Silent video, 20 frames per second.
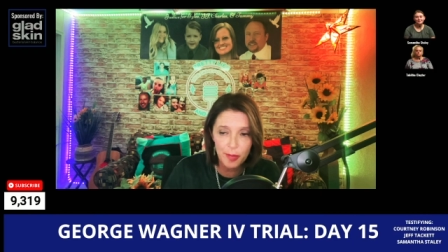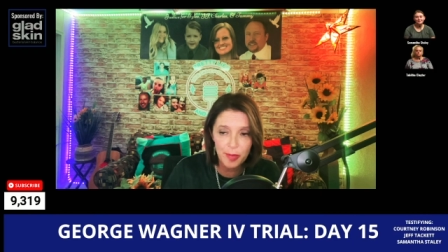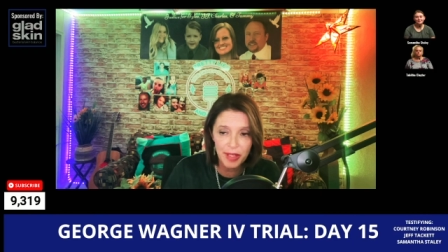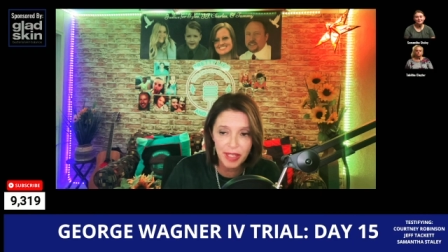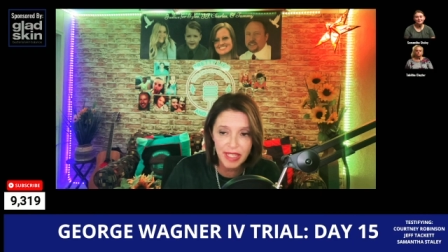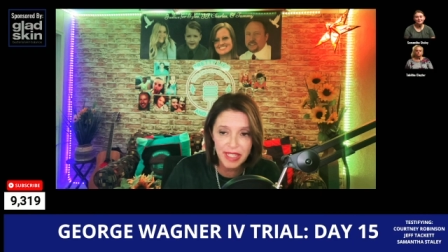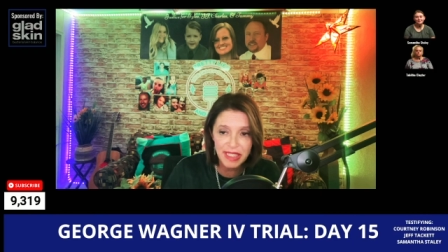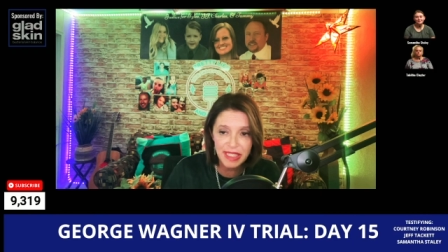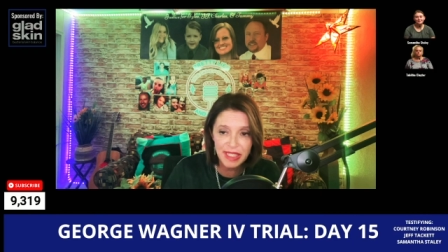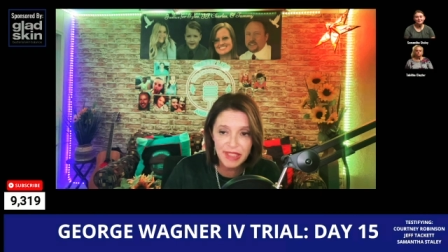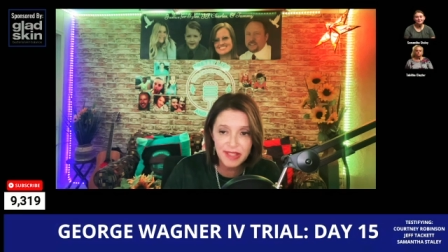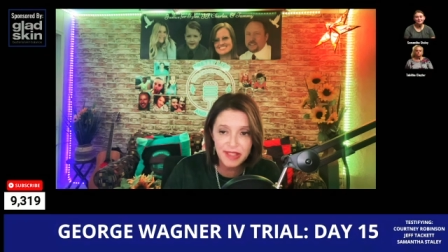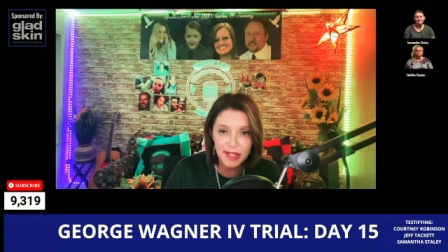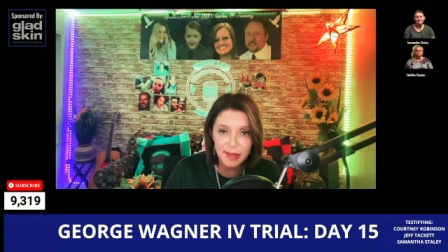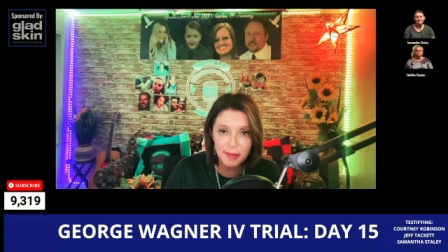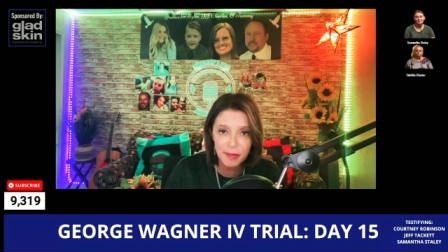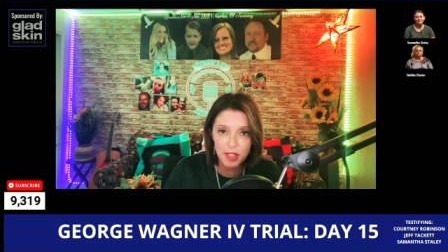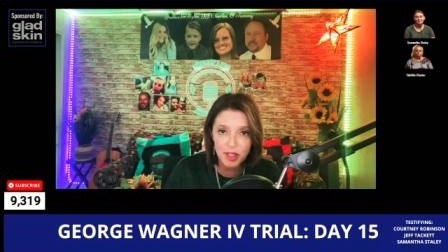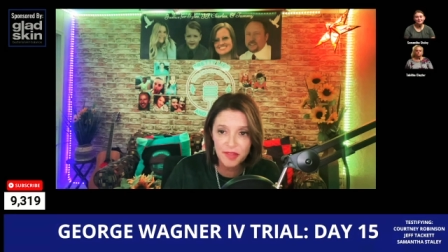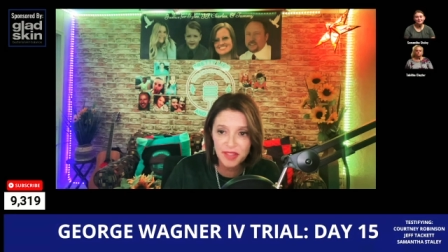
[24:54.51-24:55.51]
but he did
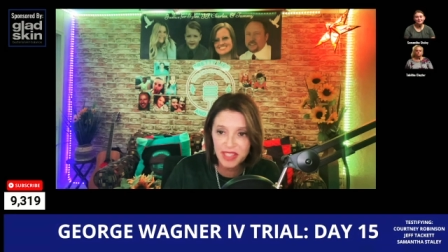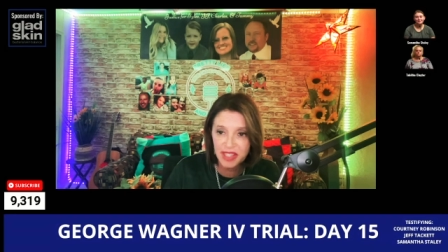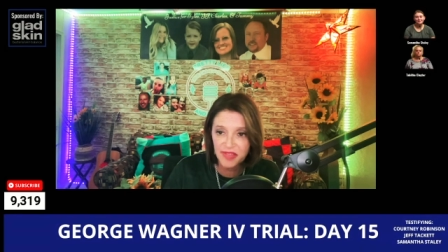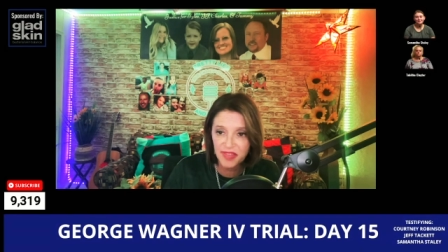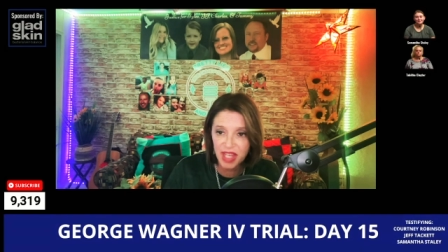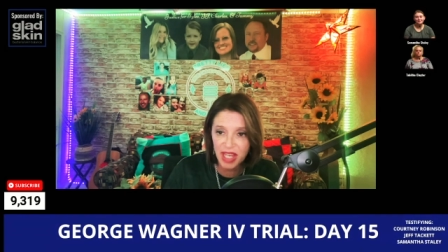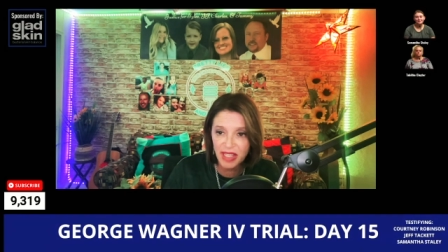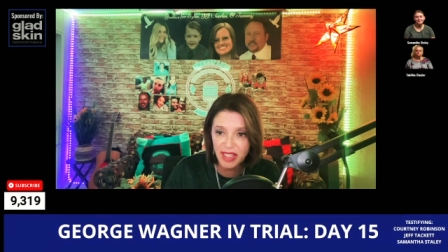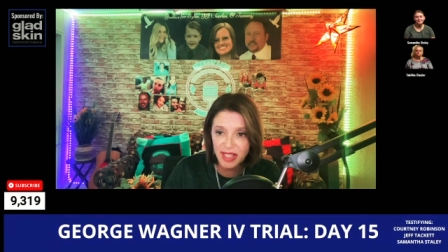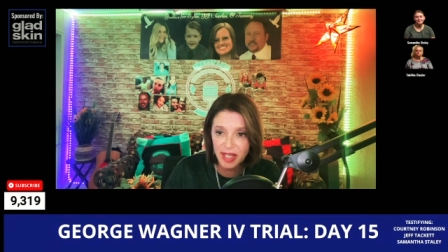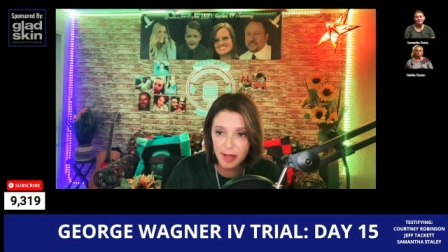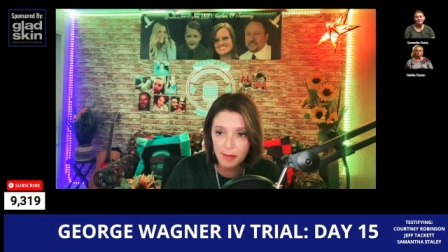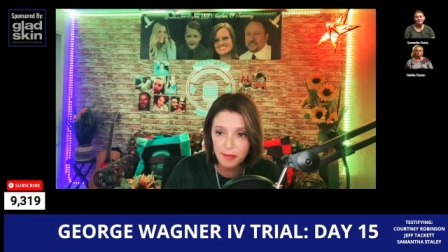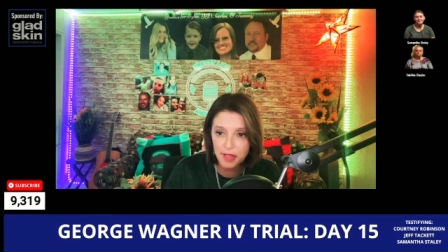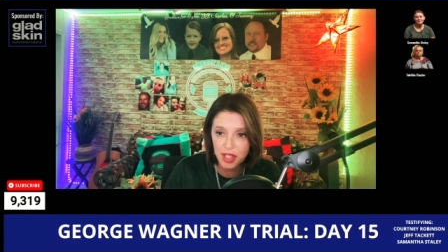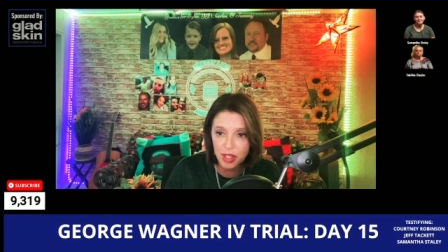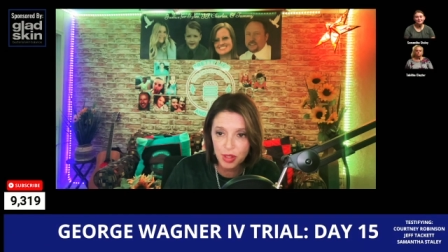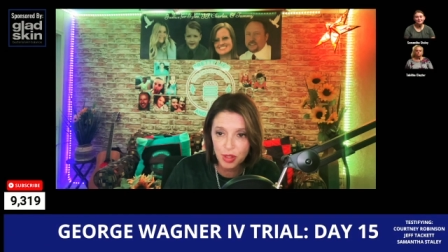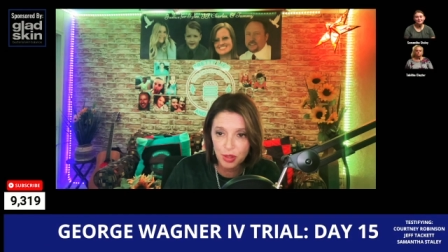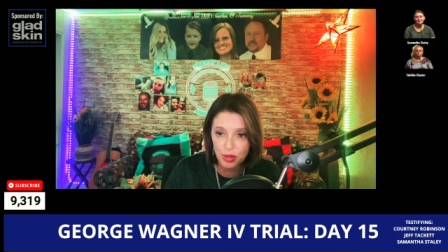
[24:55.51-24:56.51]
seem nervous at that time
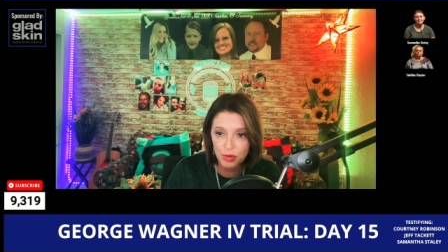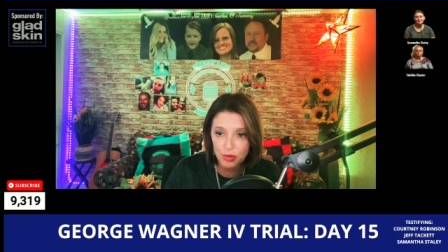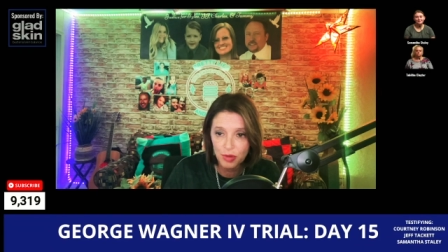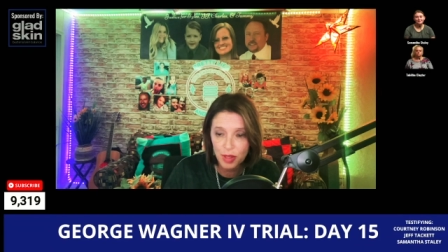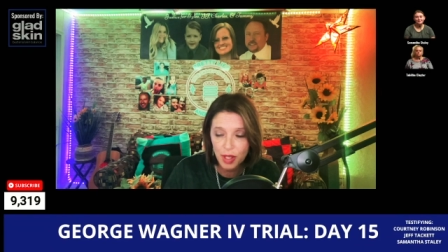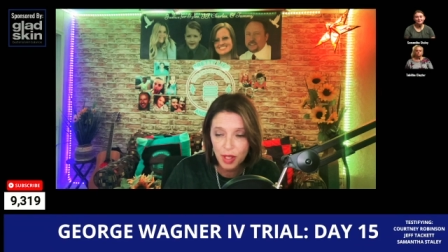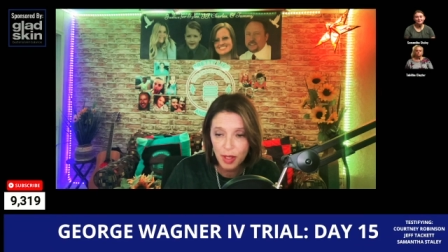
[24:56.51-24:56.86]
too.